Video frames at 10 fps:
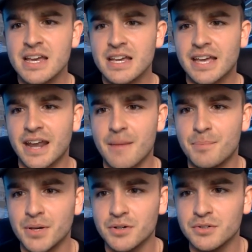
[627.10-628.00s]
Can I
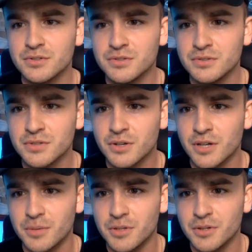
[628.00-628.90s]
build, hold
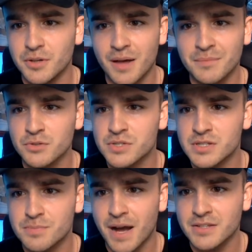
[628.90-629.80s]
up. I'm
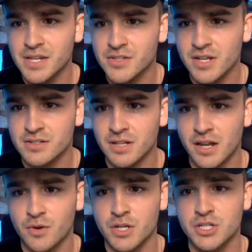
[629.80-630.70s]
losing spots. You guys are asking a
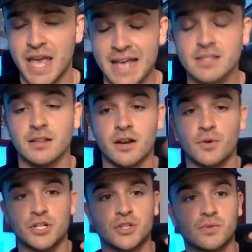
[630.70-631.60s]
lot of
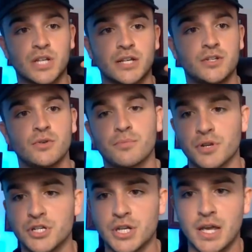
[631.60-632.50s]
questions, which I do
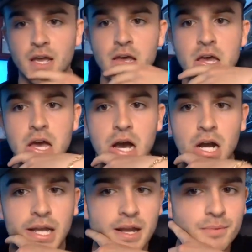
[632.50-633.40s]
appreciate.
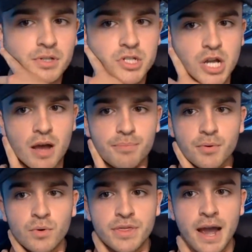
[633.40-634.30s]
Can I build a shop
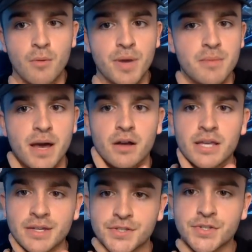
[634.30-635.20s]
without PayPal?
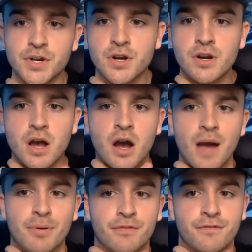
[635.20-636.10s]
Yes, sir.
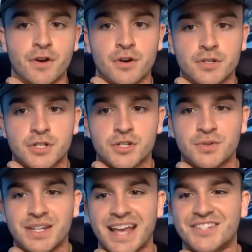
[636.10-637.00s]
I prefer to do
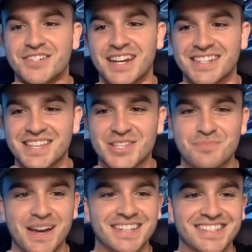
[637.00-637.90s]
it. Entertainer says
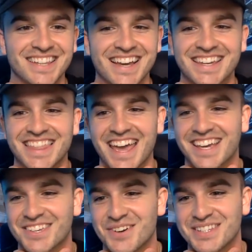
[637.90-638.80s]
spike the like.
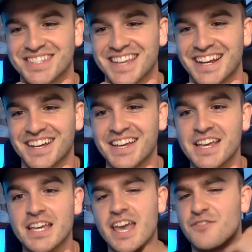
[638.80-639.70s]
Thank you, Entertainer.
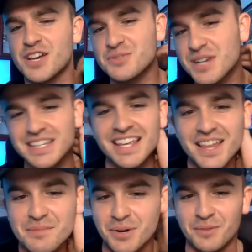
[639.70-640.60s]
Yeah, if you guys want to hit that
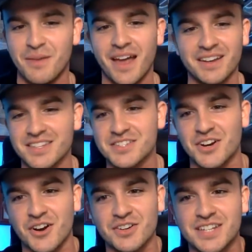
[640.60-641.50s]
like button, man, it doesn't
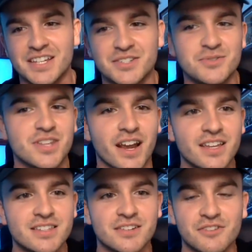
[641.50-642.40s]
hurt. It takes 2
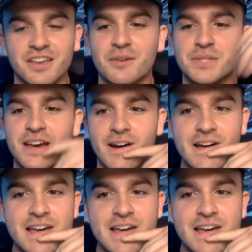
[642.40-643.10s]
seconds and it really helps out.